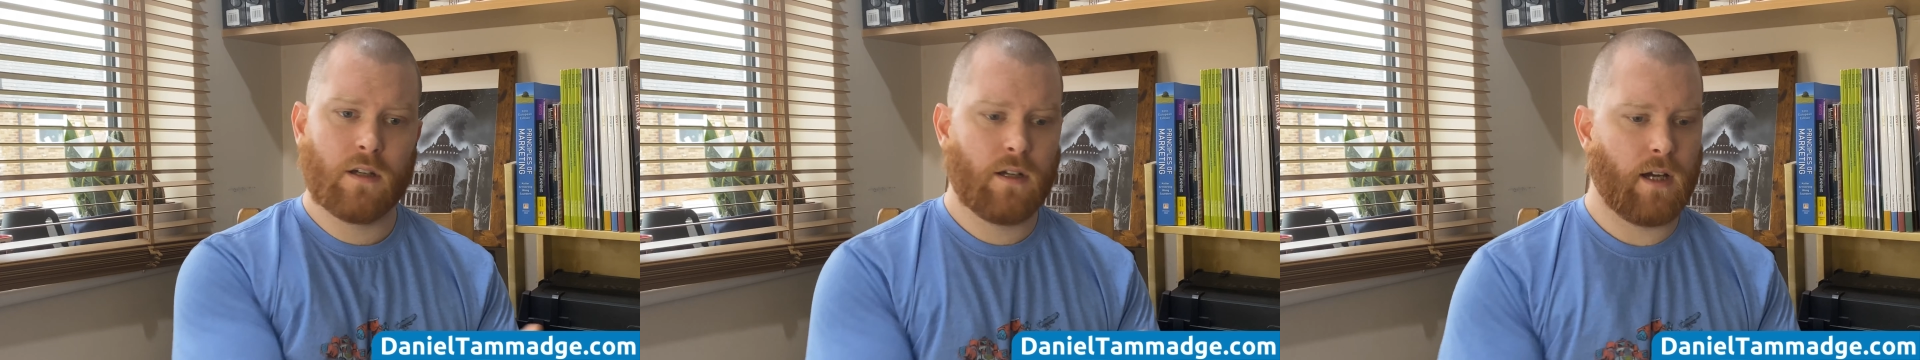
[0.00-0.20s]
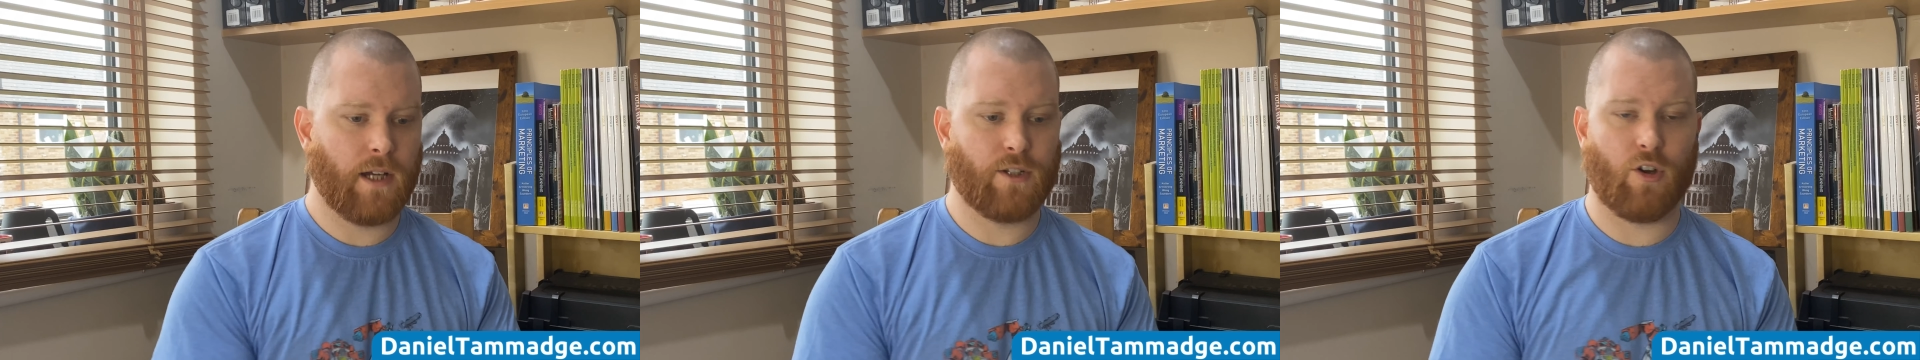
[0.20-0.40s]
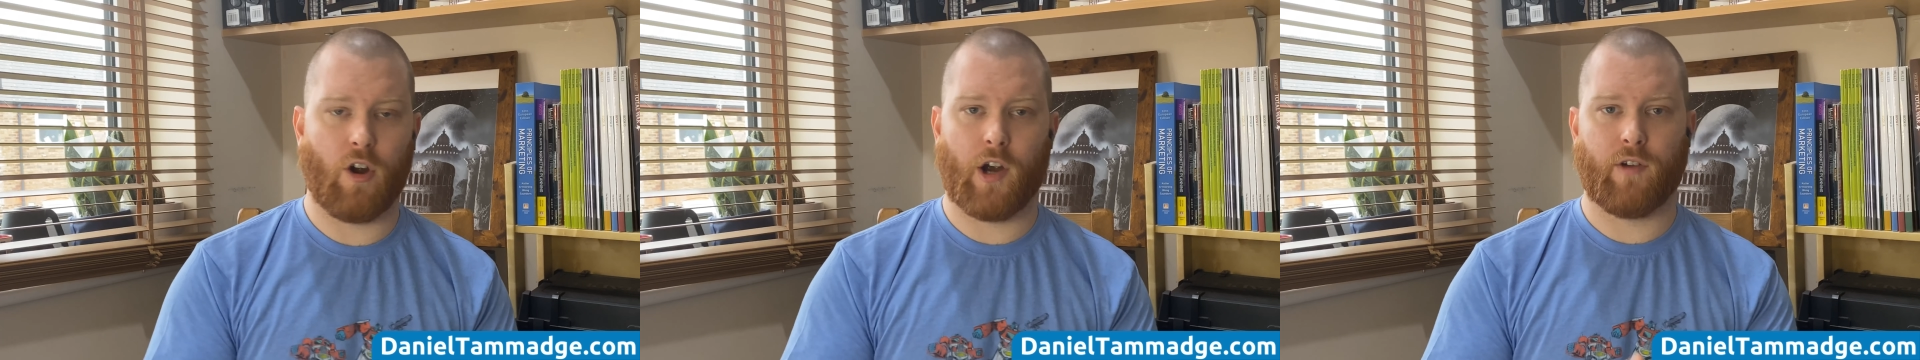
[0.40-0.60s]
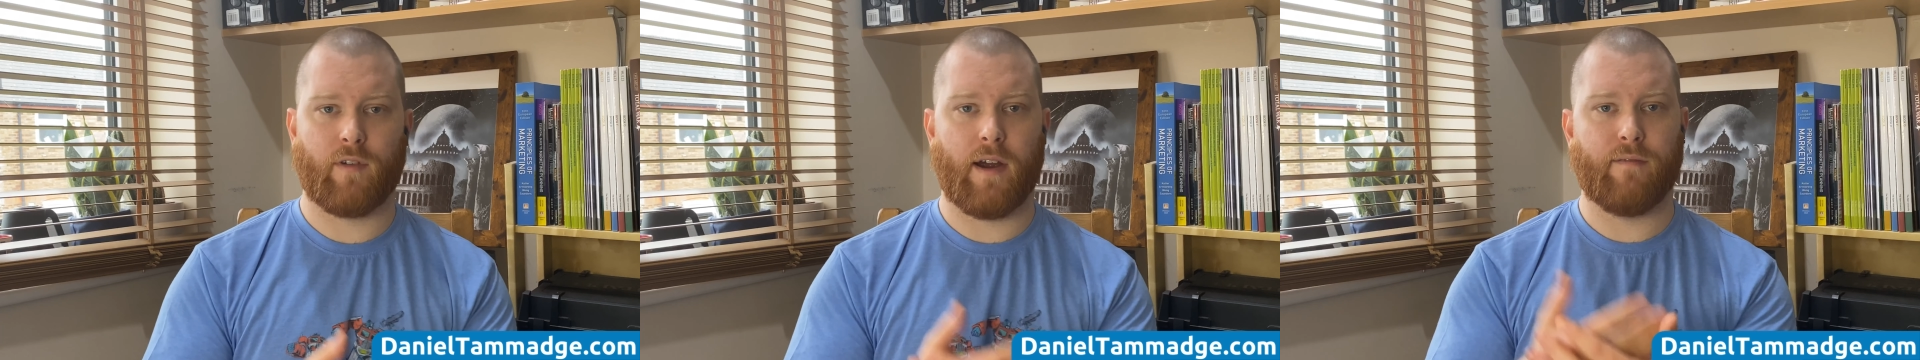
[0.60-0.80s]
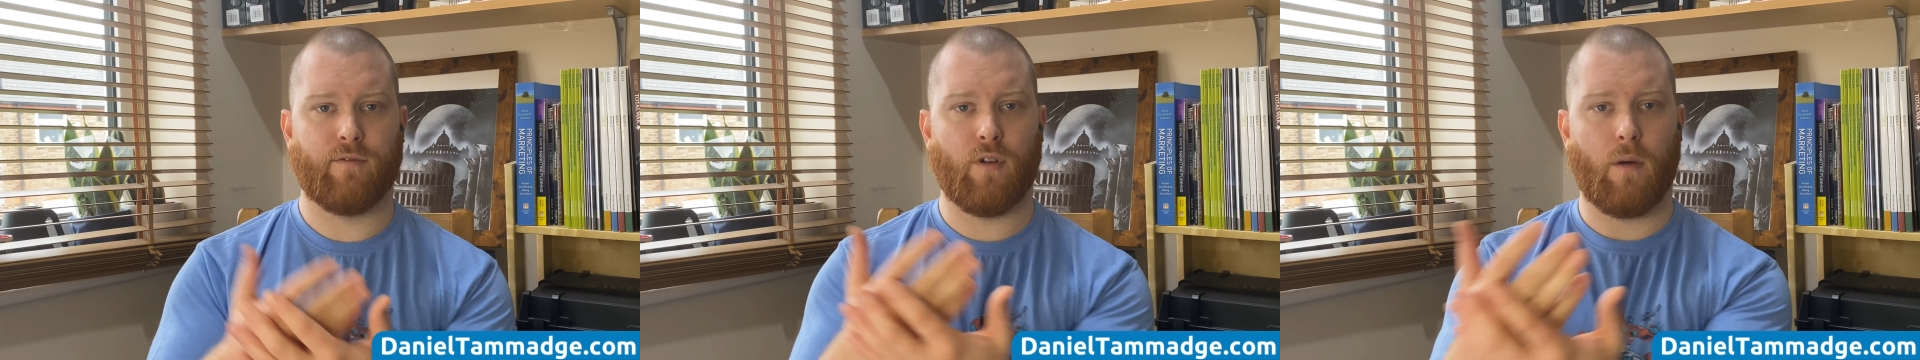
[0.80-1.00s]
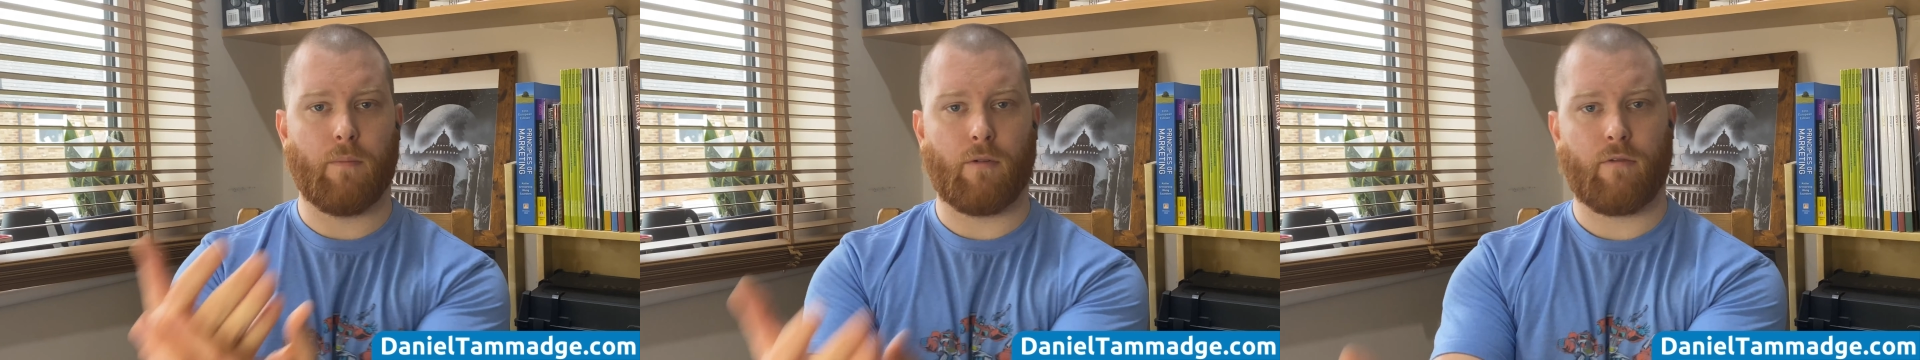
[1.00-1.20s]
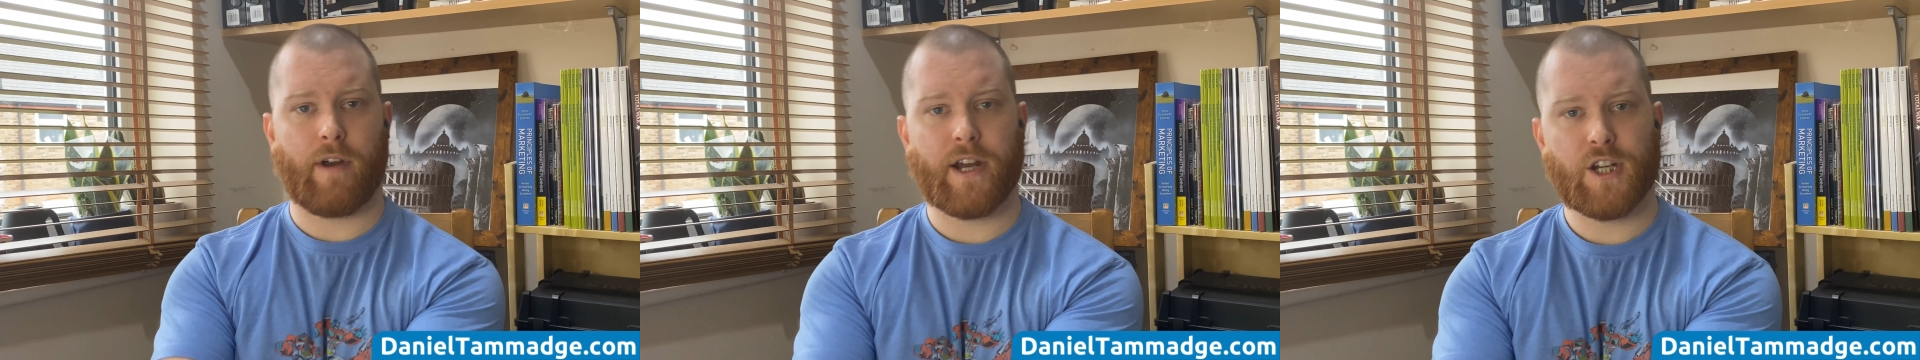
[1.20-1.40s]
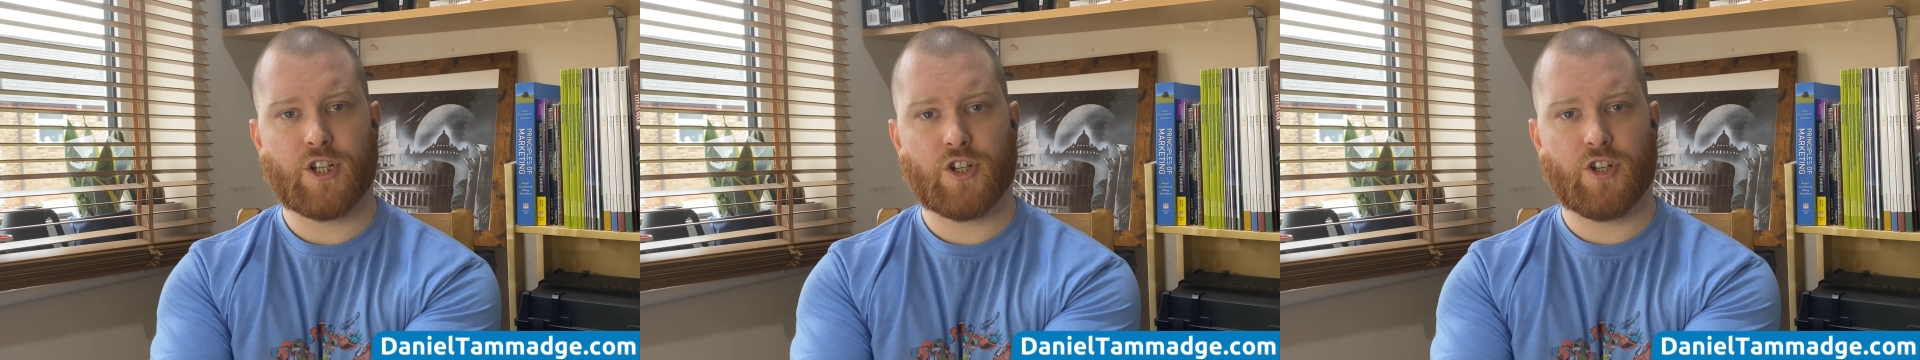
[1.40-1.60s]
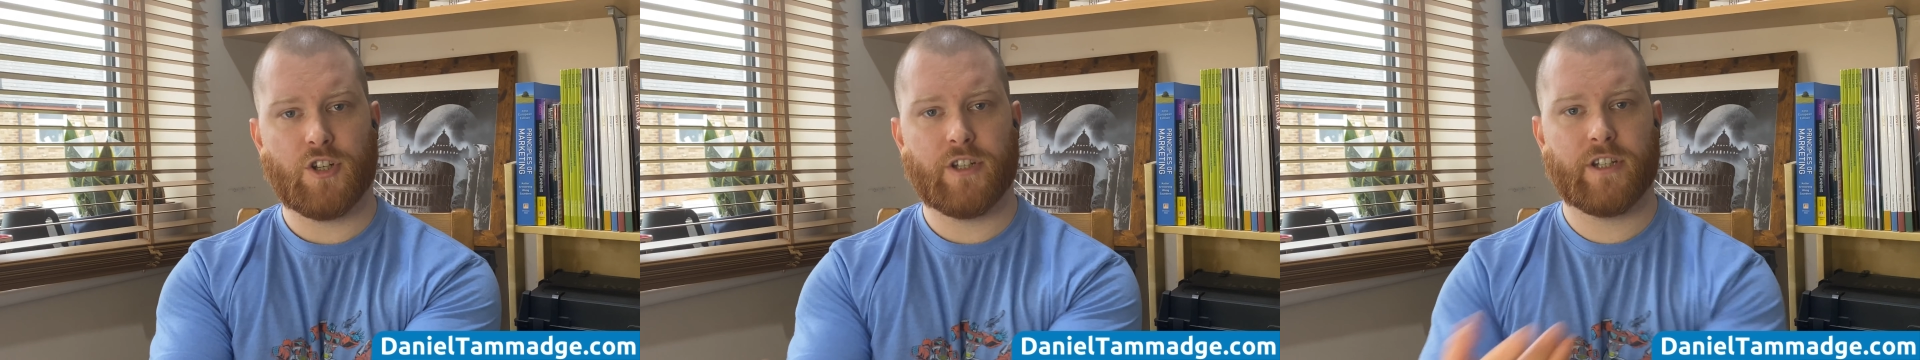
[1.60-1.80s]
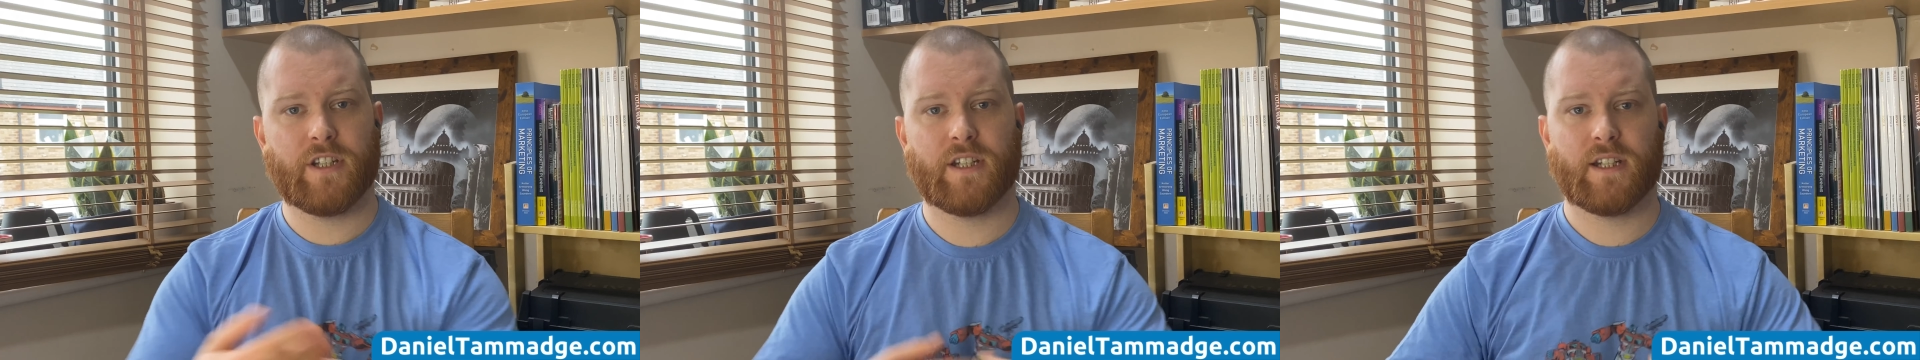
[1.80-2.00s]
a diagram for
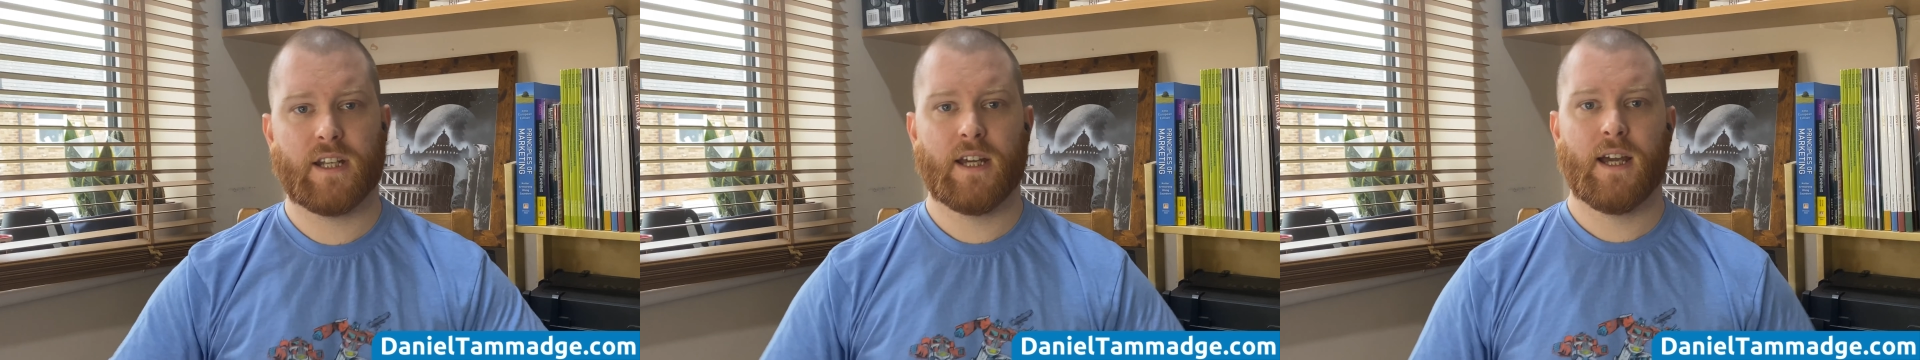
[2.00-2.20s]
operations,